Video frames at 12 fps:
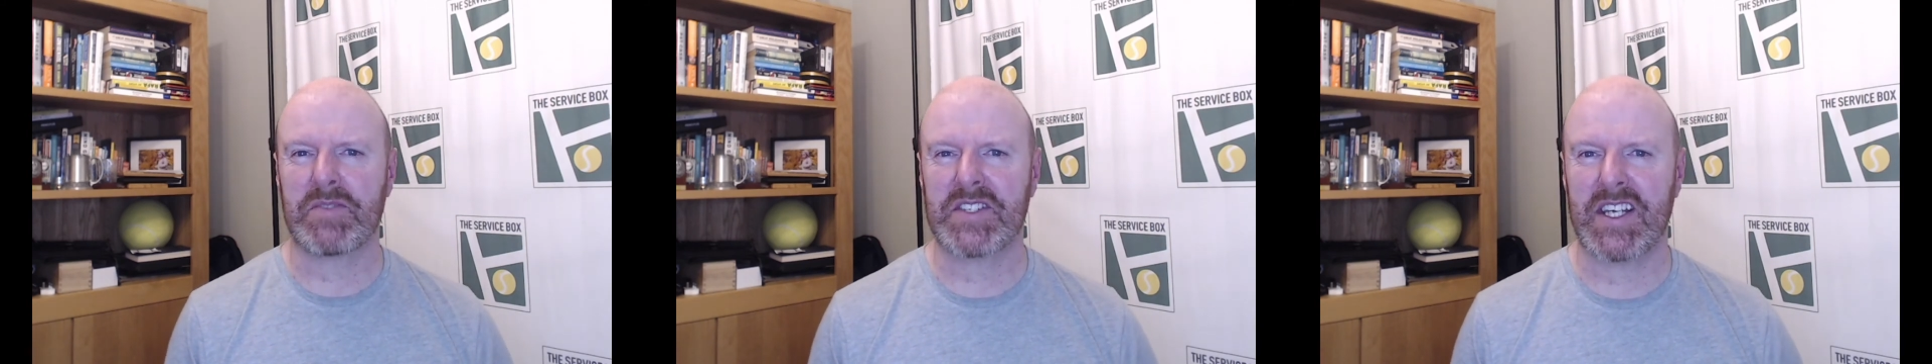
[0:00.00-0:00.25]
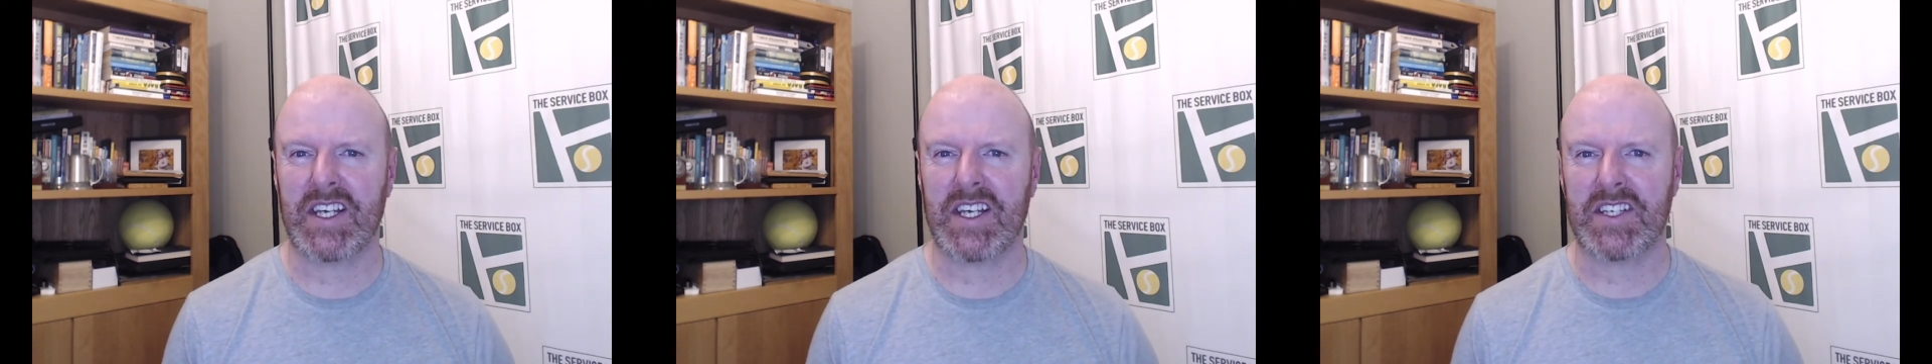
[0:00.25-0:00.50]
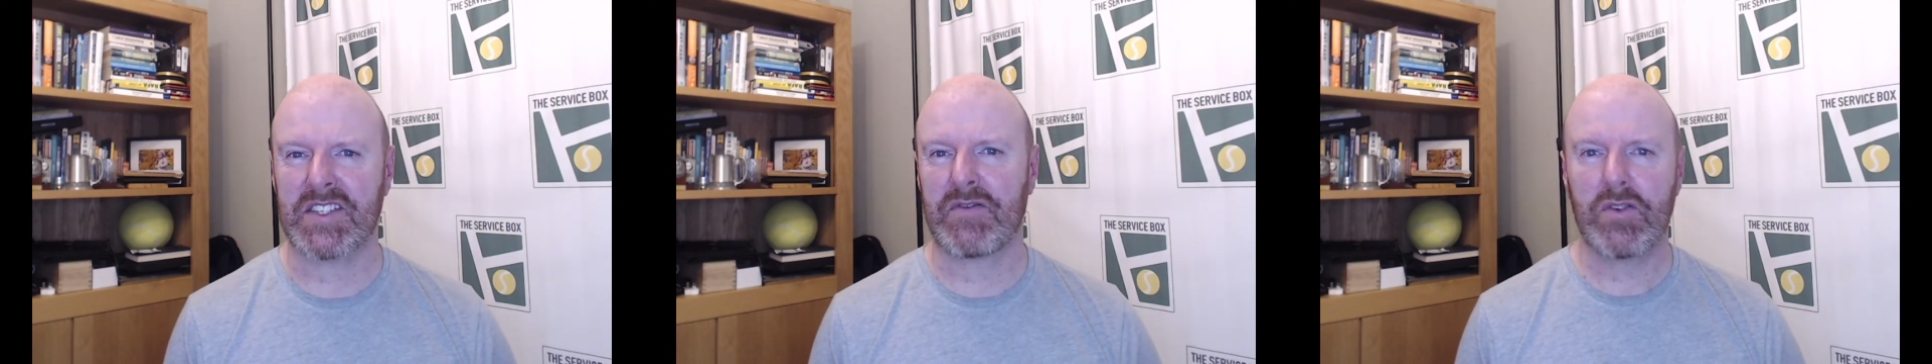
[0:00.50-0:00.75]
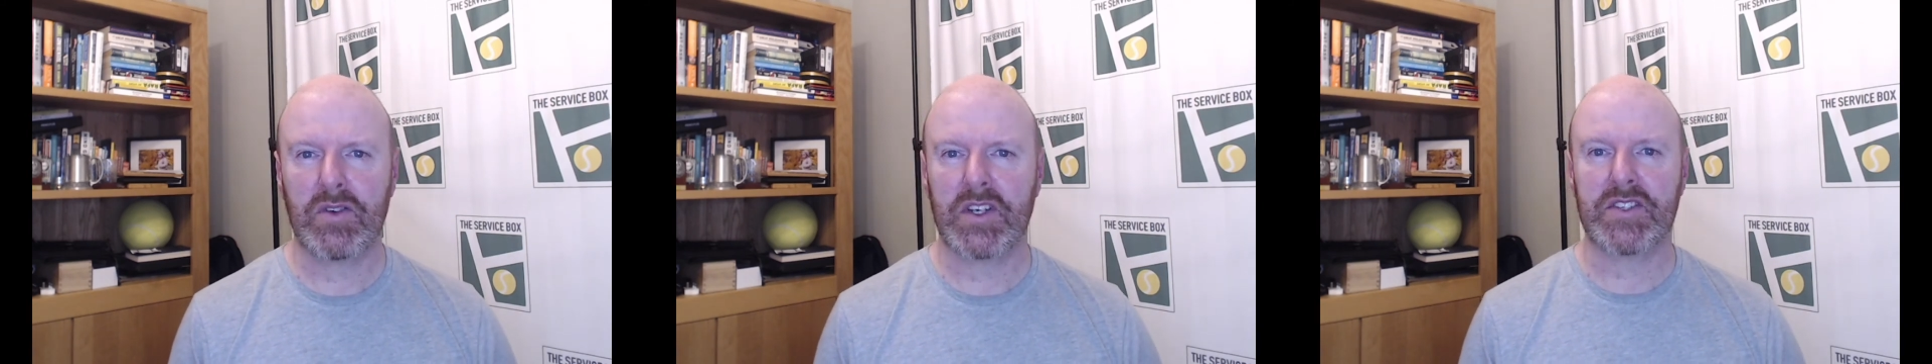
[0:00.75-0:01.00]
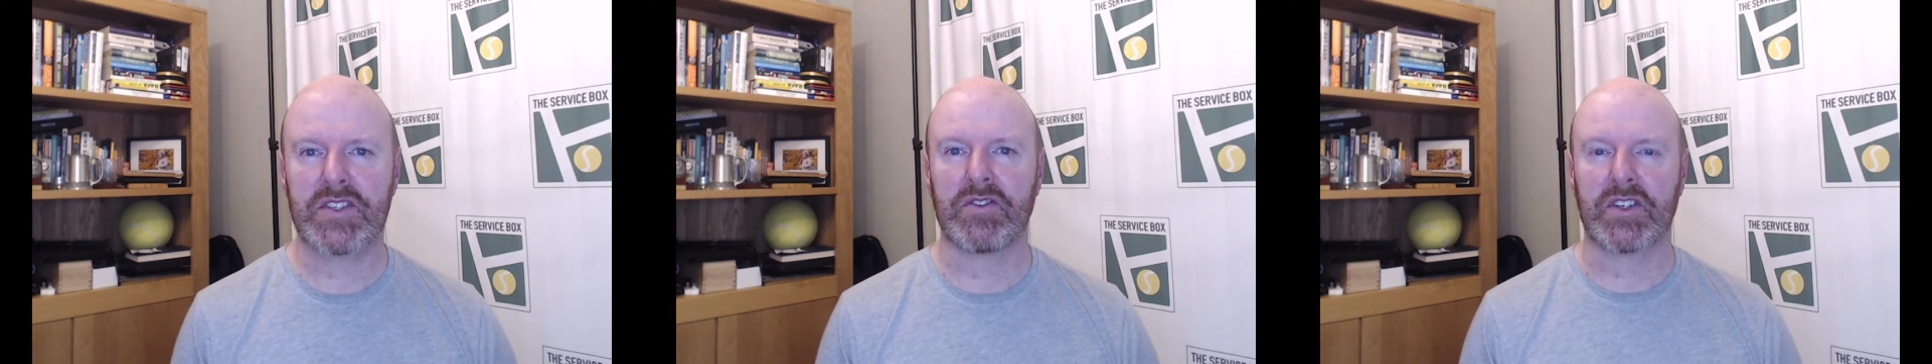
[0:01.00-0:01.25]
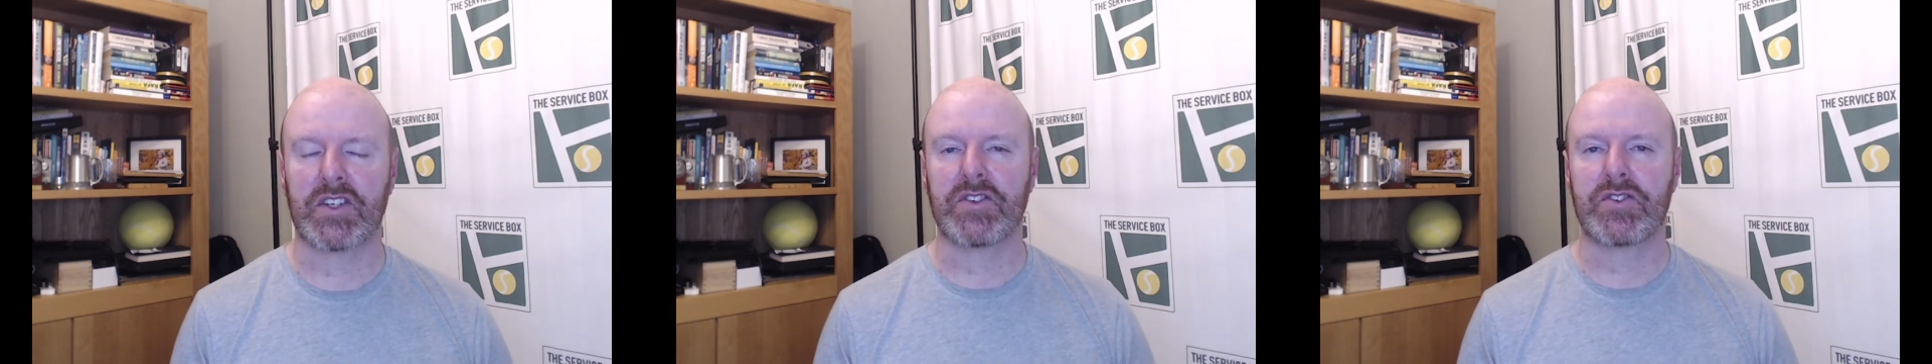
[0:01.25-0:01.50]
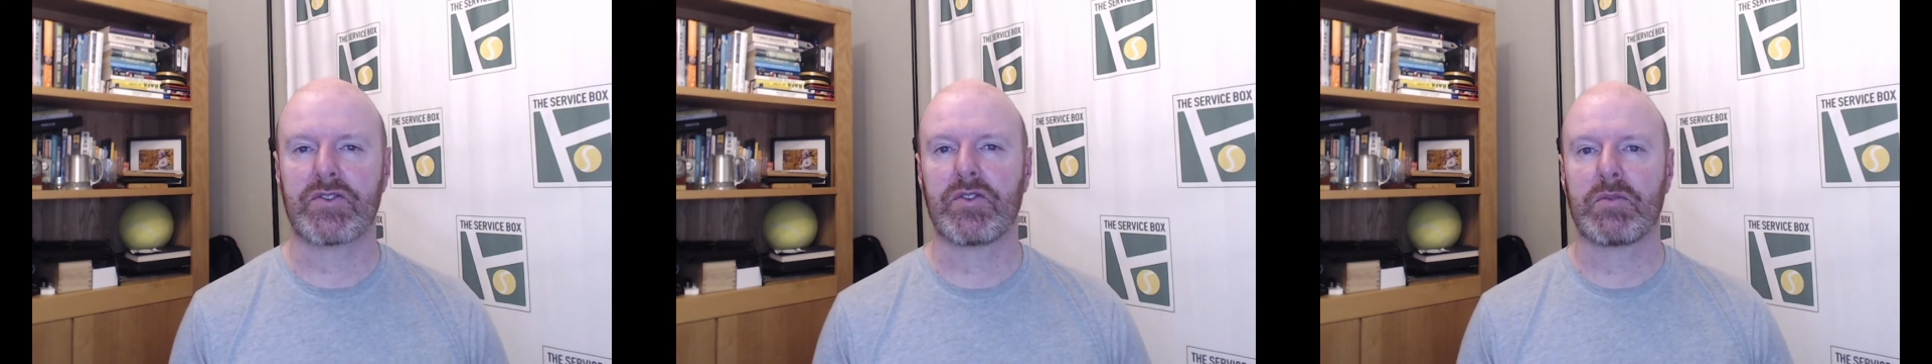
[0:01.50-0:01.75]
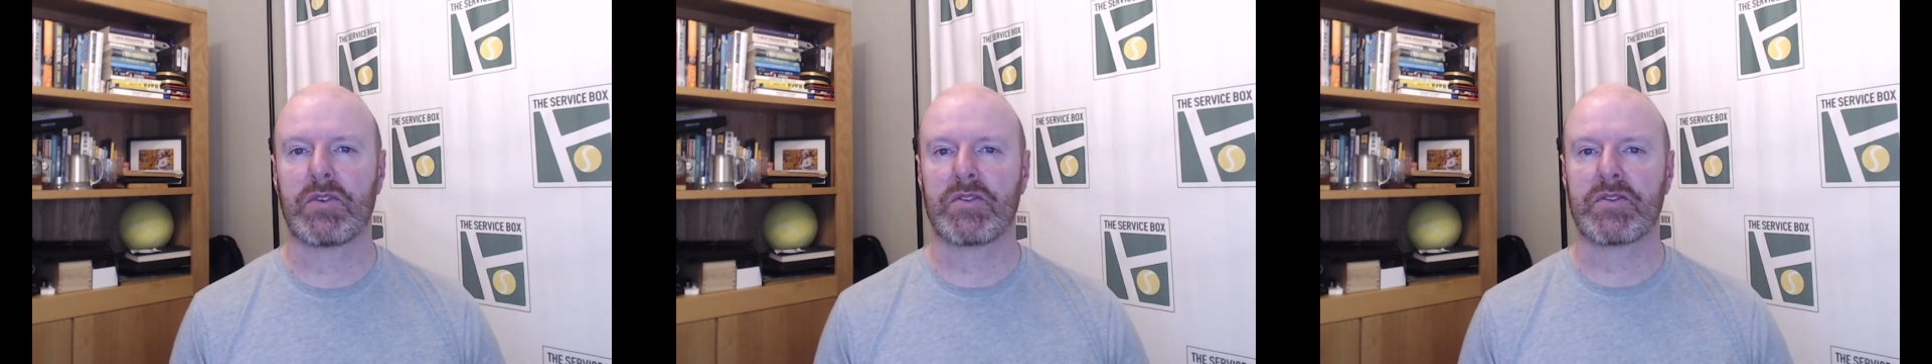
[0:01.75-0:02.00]
saying is focus on the
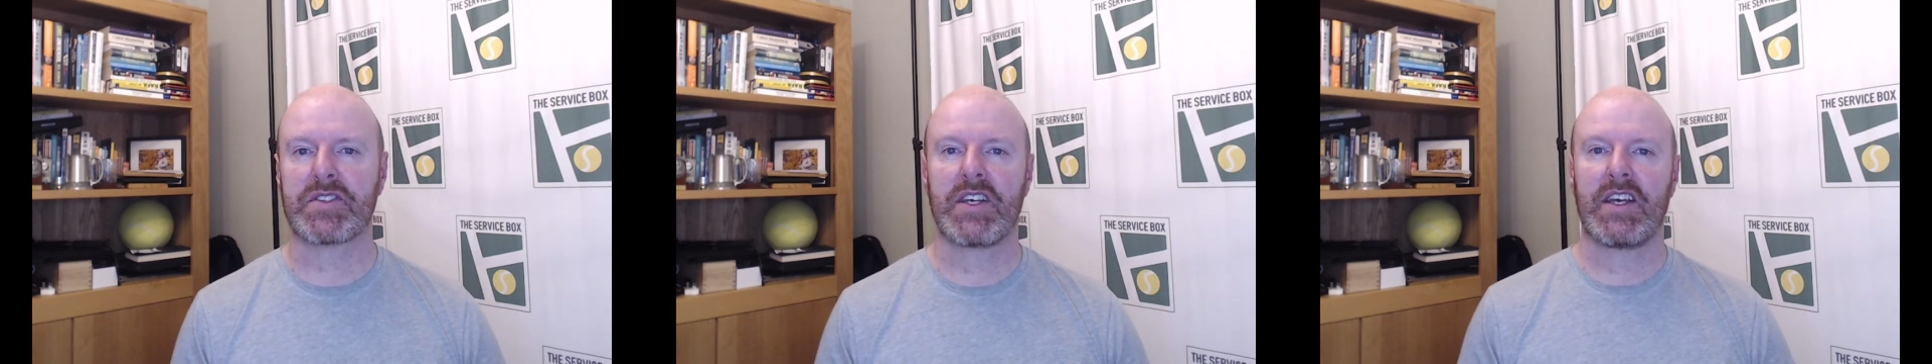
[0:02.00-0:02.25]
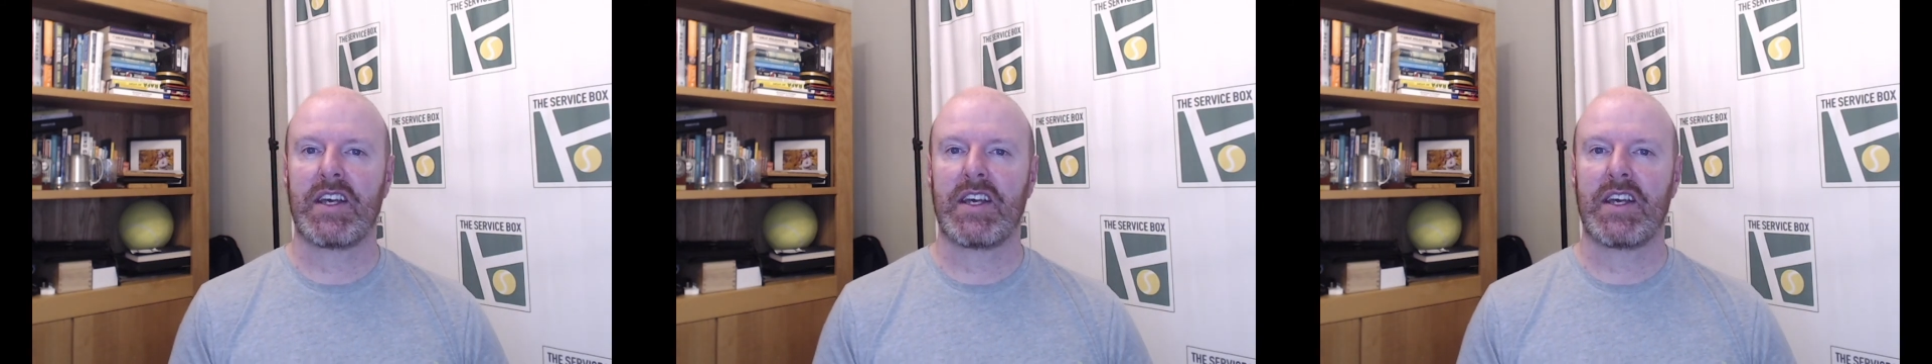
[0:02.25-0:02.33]
controllables.